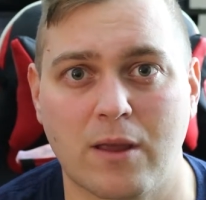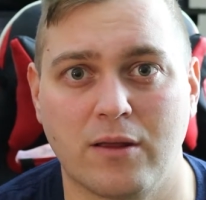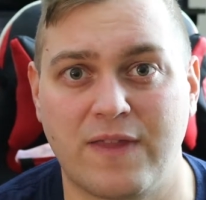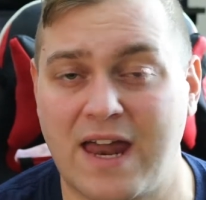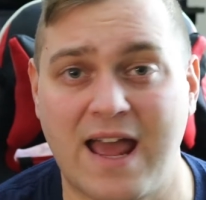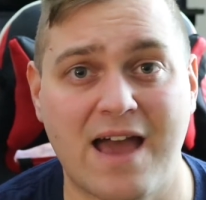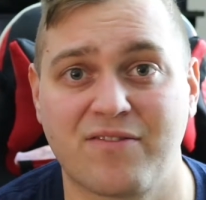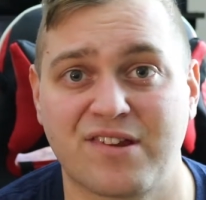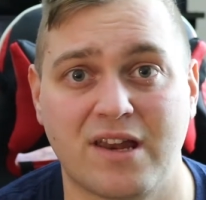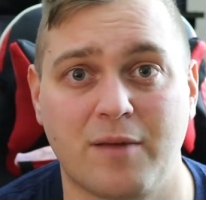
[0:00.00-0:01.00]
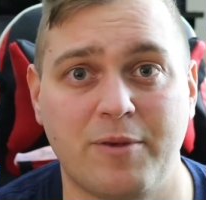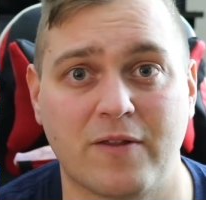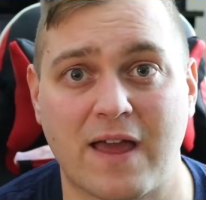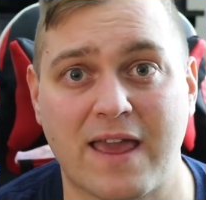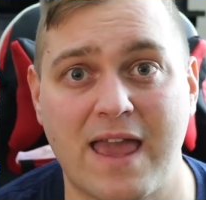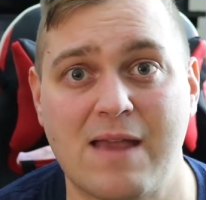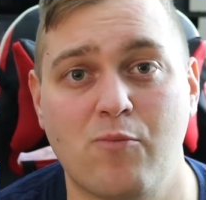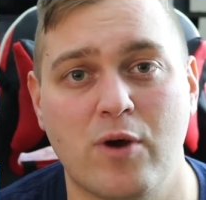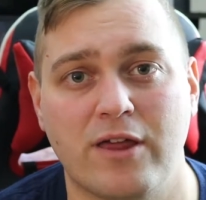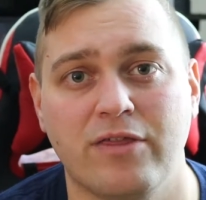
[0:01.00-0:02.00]
that I have set up here that
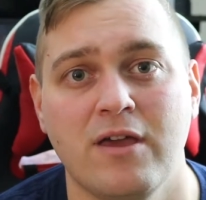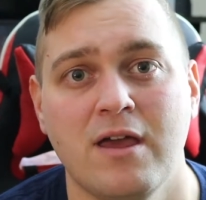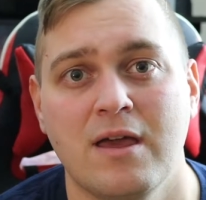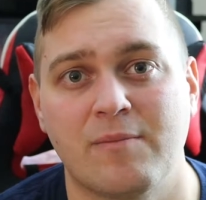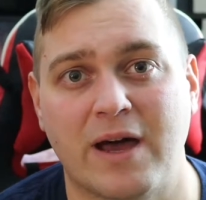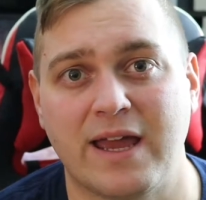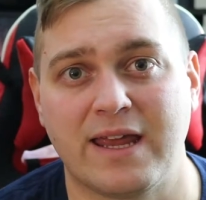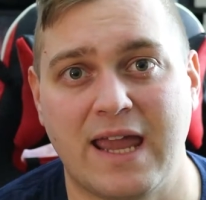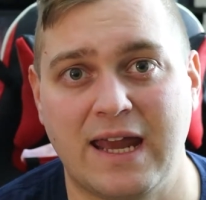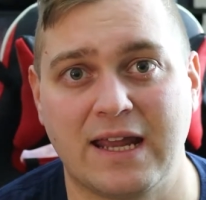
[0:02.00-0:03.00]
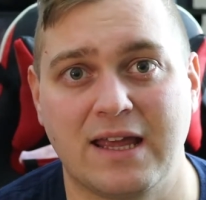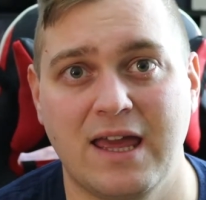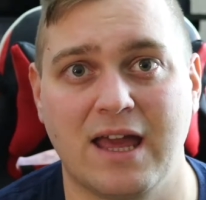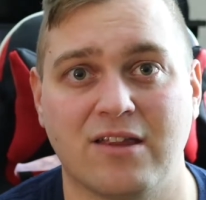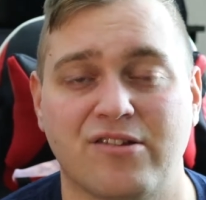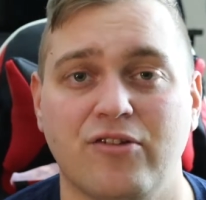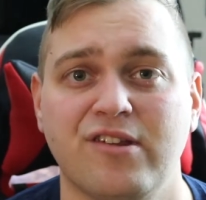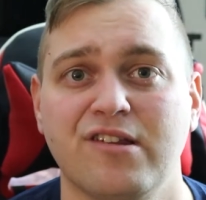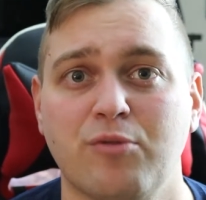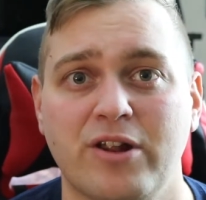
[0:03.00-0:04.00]
came with my Canon kit. So
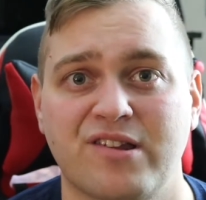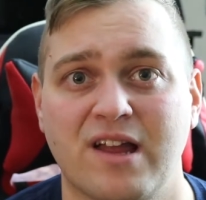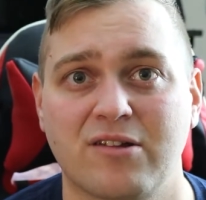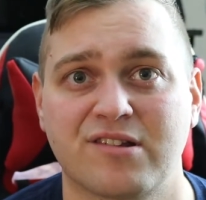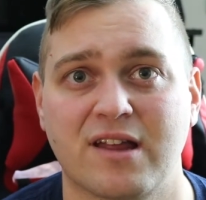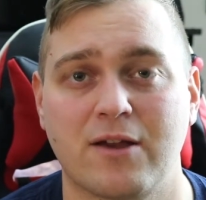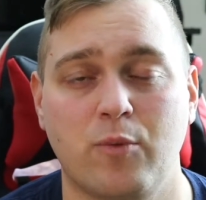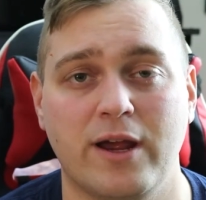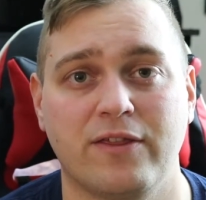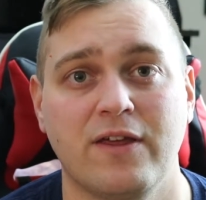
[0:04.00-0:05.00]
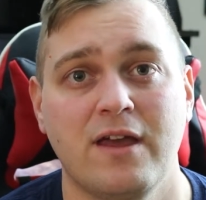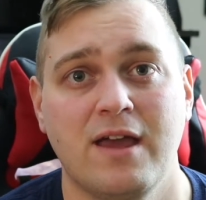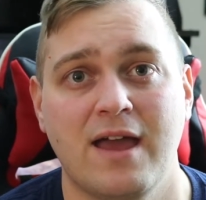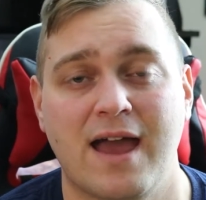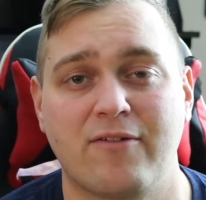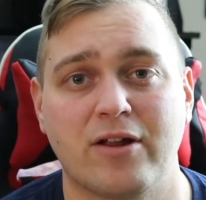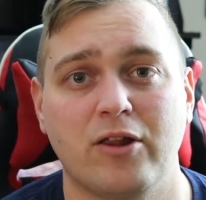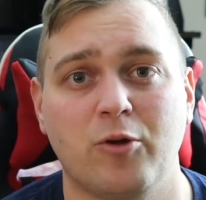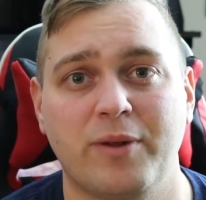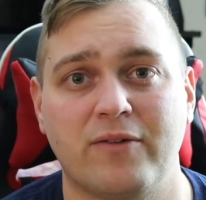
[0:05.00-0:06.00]
this is what it sounds like with having a
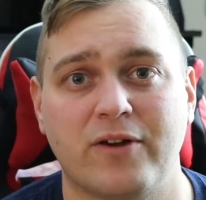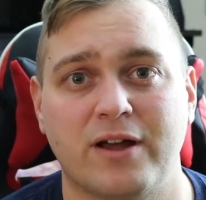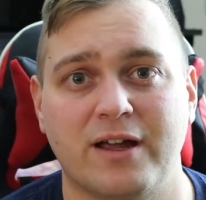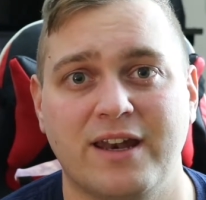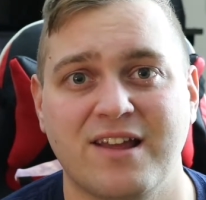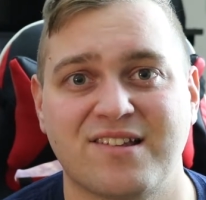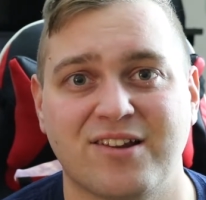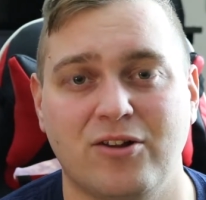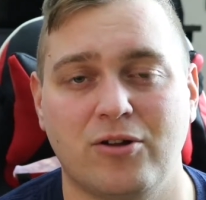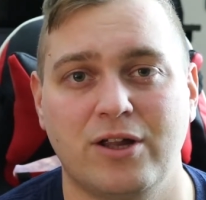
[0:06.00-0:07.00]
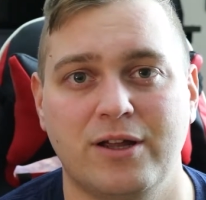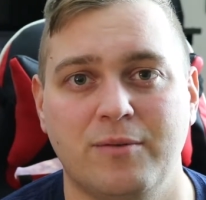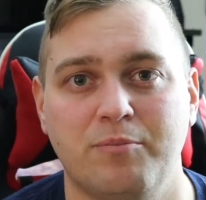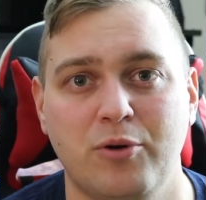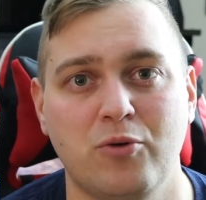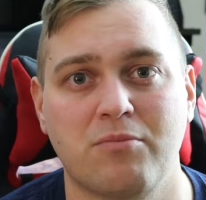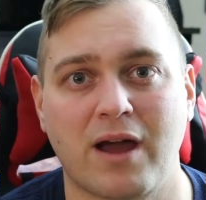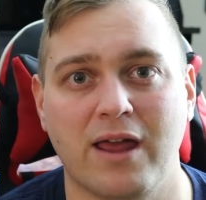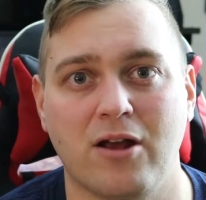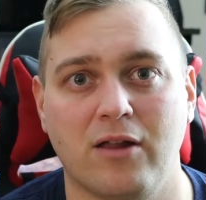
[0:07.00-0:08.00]
little bit of a nice little boom
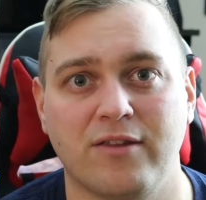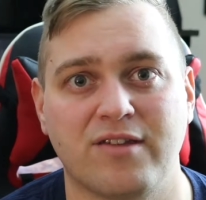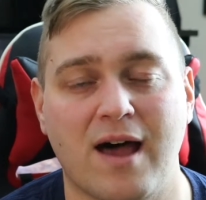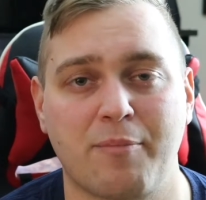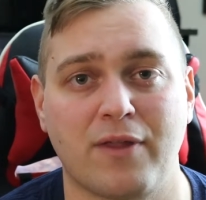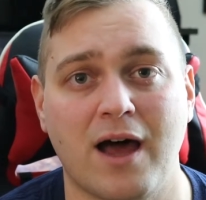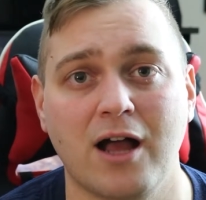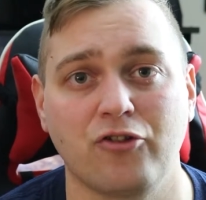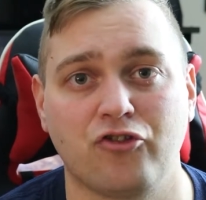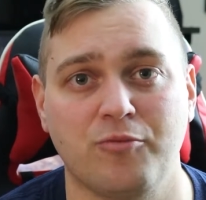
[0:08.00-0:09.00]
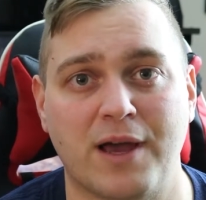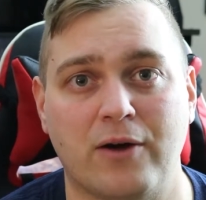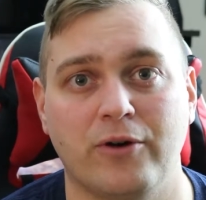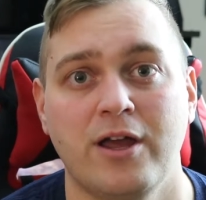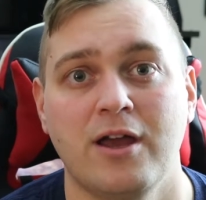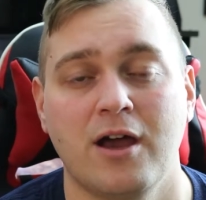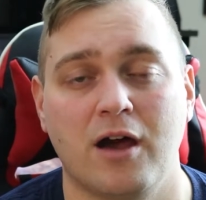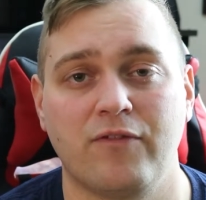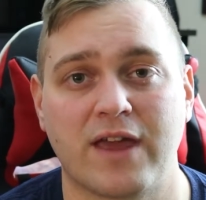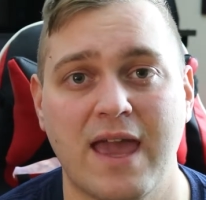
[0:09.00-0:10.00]
mic on the top of the hot shoe mount
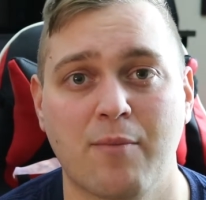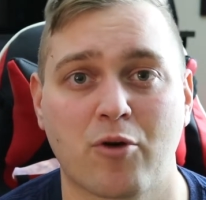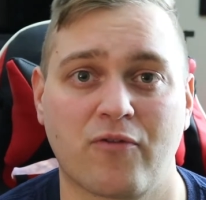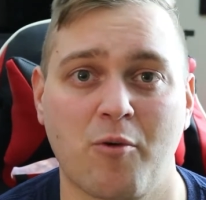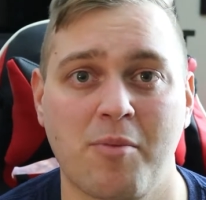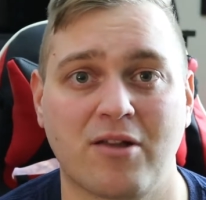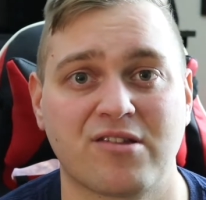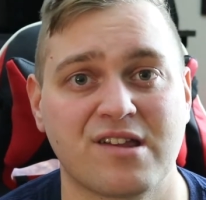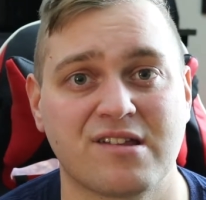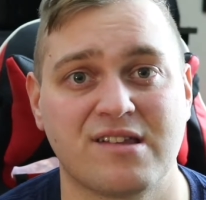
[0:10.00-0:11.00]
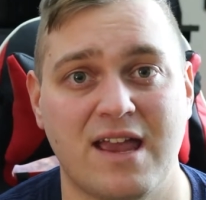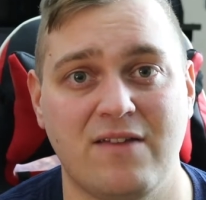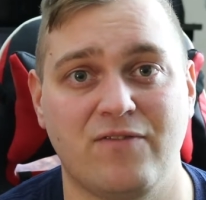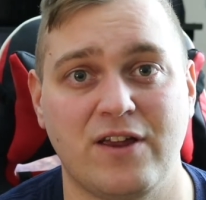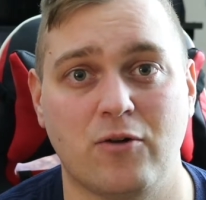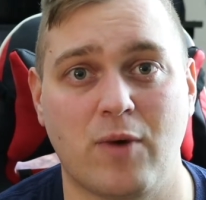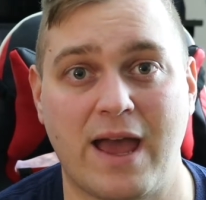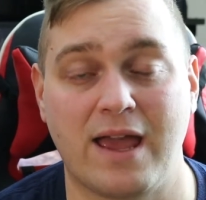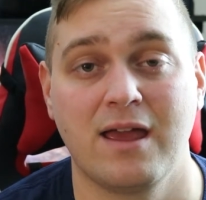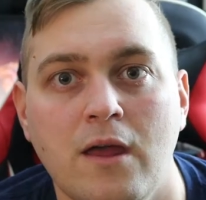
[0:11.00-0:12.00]
of the camera from about 6 to 8 feet
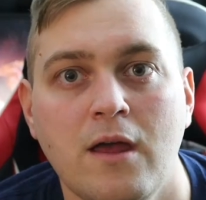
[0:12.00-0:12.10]
away.